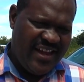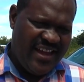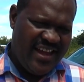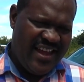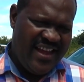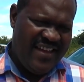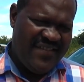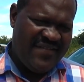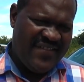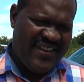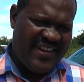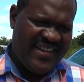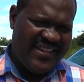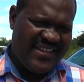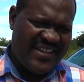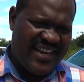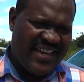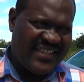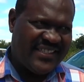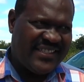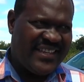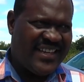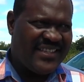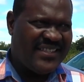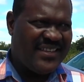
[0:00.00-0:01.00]
even
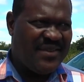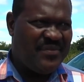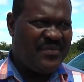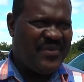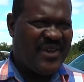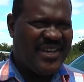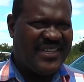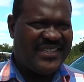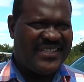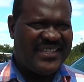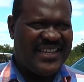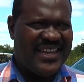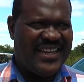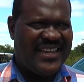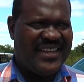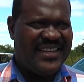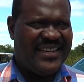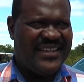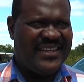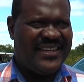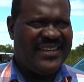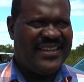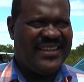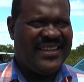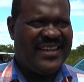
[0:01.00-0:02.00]
just as a person,
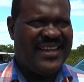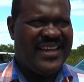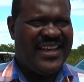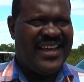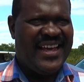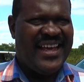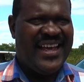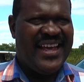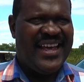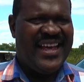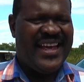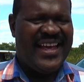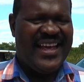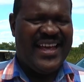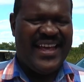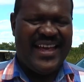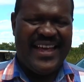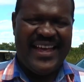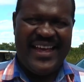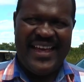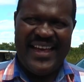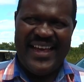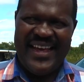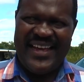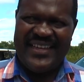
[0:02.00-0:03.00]

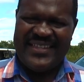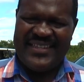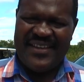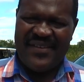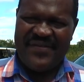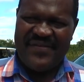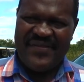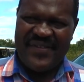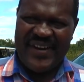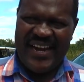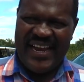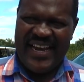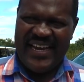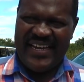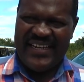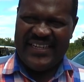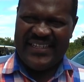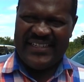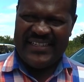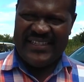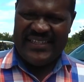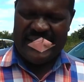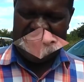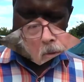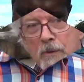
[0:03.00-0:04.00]
as a
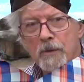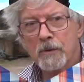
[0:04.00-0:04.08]
friend.